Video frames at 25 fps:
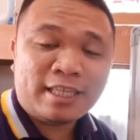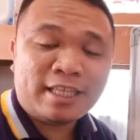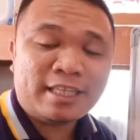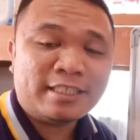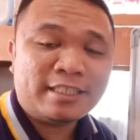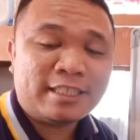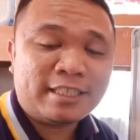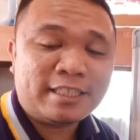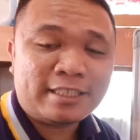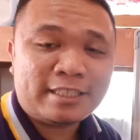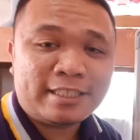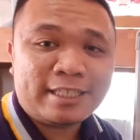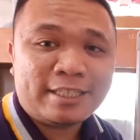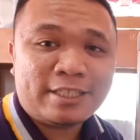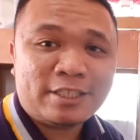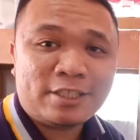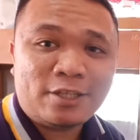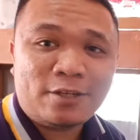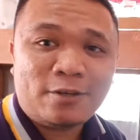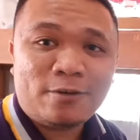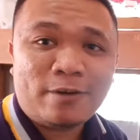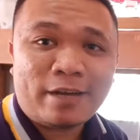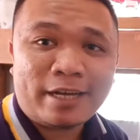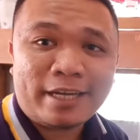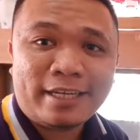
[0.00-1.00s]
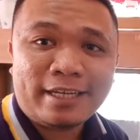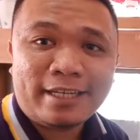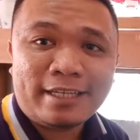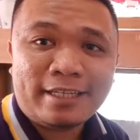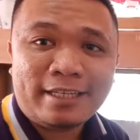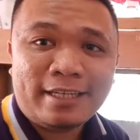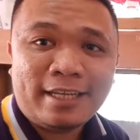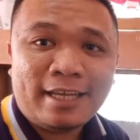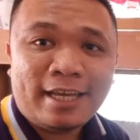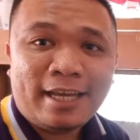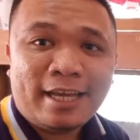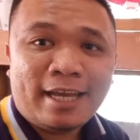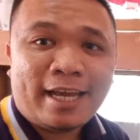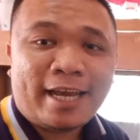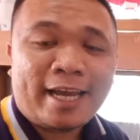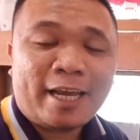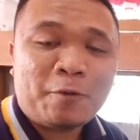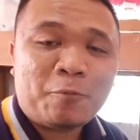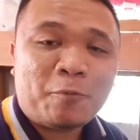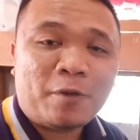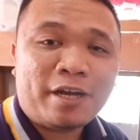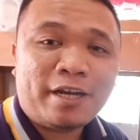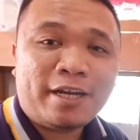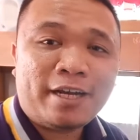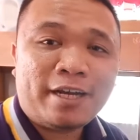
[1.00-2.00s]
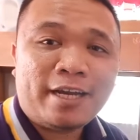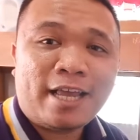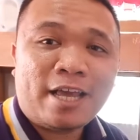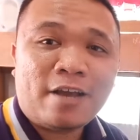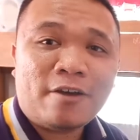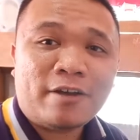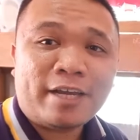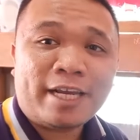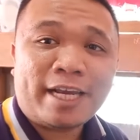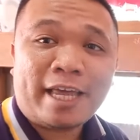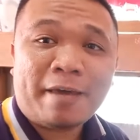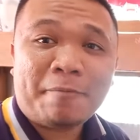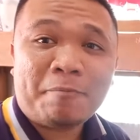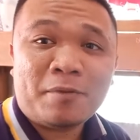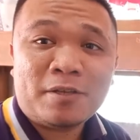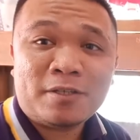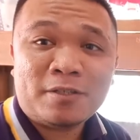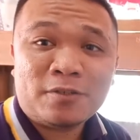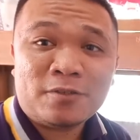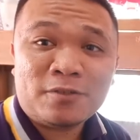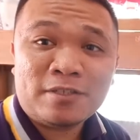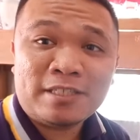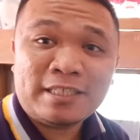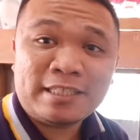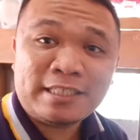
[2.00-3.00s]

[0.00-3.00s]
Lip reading: This is Teacher Ryan and we are now in episode